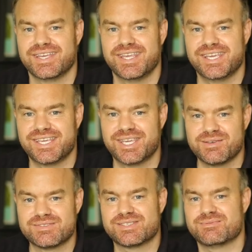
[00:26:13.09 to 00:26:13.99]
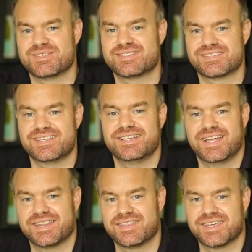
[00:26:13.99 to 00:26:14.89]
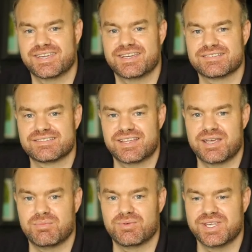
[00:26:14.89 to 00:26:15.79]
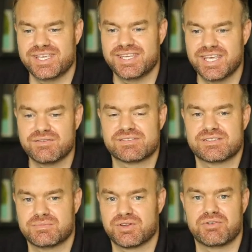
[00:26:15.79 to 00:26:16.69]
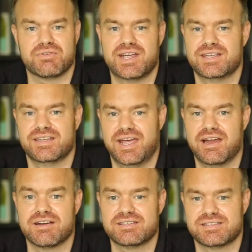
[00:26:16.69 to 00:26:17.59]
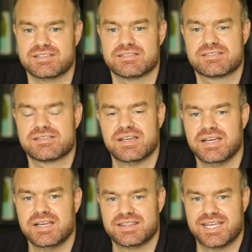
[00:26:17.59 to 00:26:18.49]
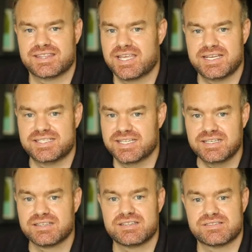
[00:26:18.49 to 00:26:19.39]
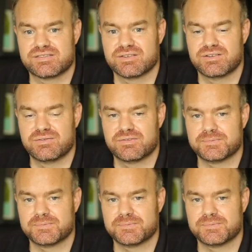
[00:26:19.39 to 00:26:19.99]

He gives them a seat at the king's table. He gives them a great inheritance that they didn't deserve.